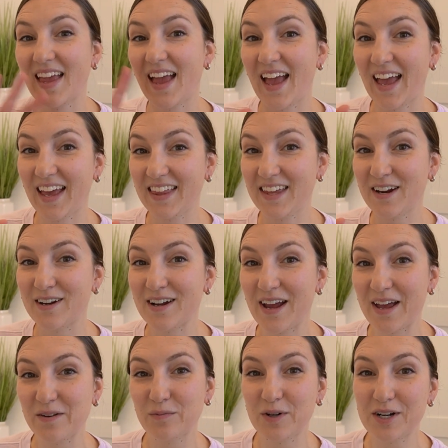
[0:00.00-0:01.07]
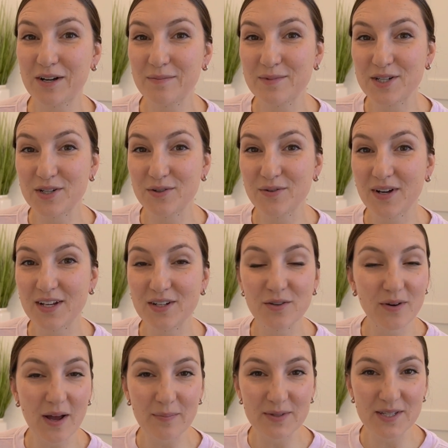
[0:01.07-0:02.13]
Hey there, and welcome to a new
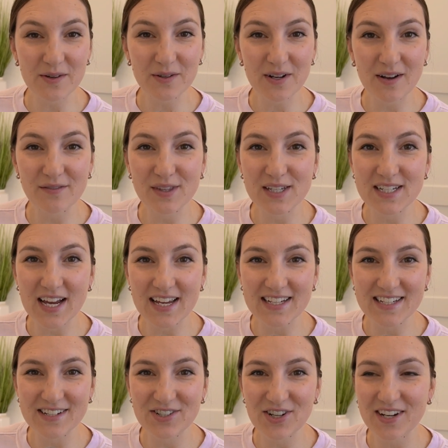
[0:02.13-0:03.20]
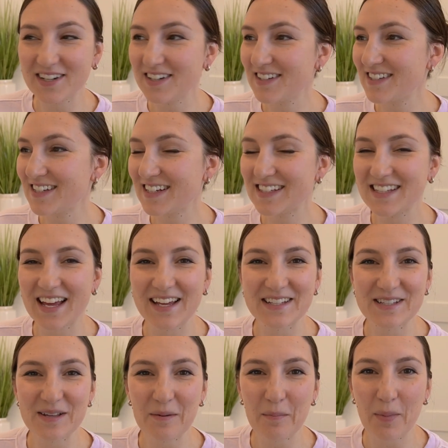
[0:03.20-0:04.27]
episode of the Dietitian
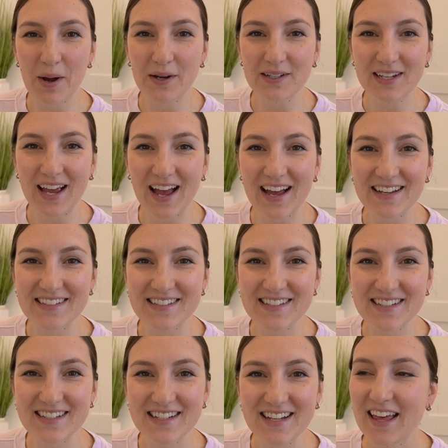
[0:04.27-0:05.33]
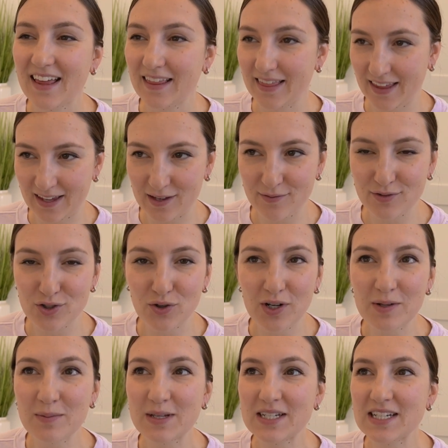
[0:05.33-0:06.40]
Success Podcast. Thank you for
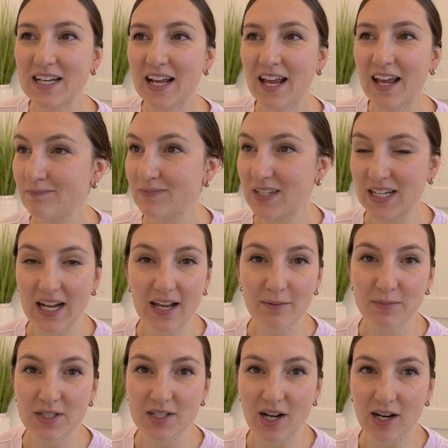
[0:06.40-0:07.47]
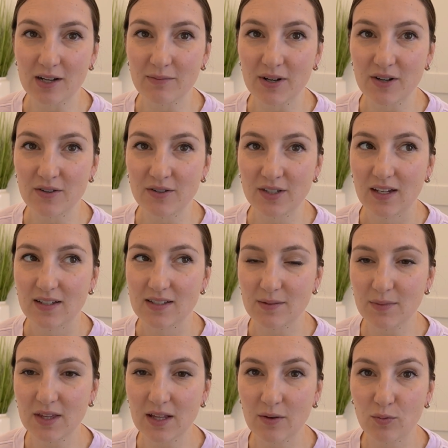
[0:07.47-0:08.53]
joining me today. Today, I'm going to talk about
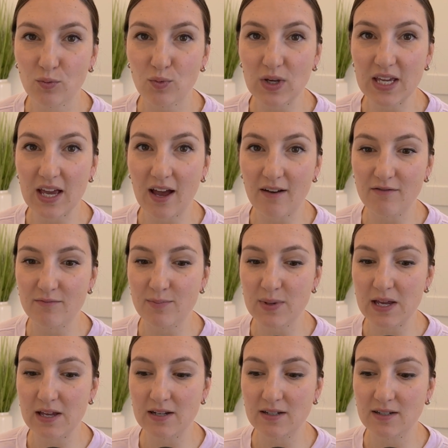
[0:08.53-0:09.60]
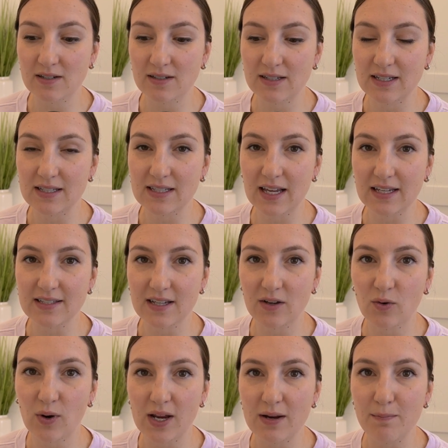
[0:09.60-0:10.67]
something that we have been discussing
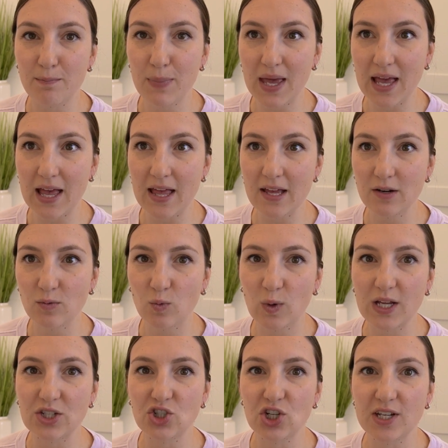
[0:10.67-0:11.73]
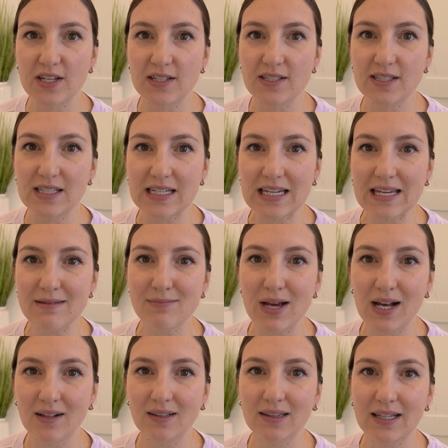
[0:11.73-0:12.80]
quite a bit, which is
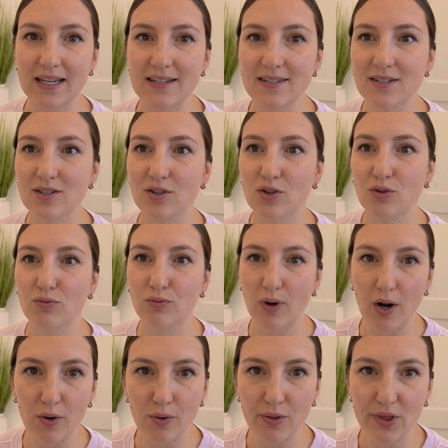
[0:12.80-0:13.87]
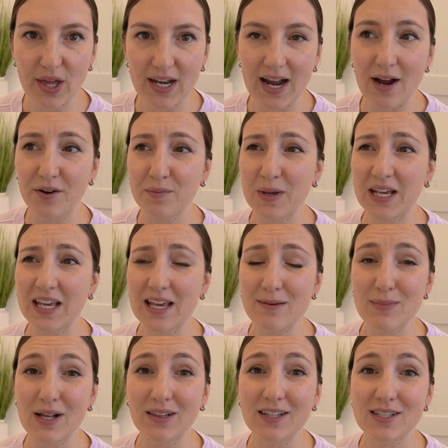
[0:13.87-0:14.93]
email list growth and how to make
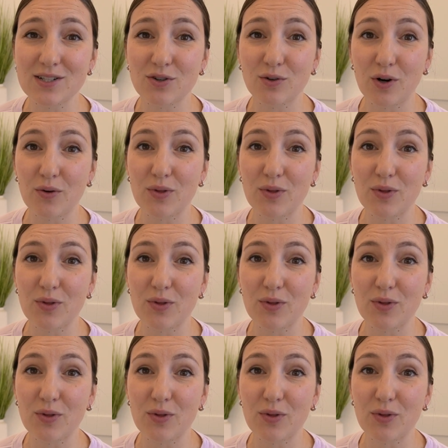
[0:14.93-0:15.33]
email list growth